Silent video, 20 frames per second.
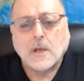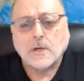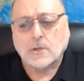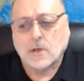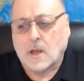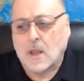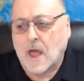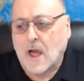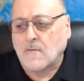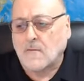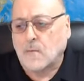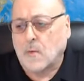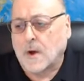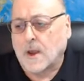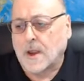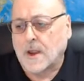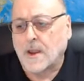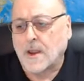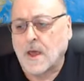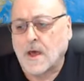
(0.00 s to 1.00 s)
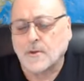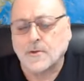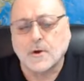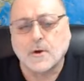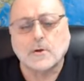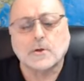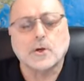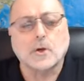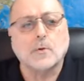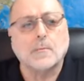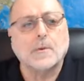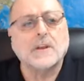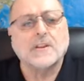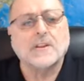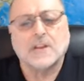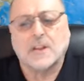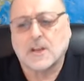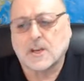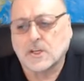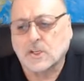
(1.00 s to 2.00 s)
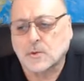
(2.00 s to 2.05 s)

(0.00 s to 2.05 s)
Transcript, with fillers: to love one another to be the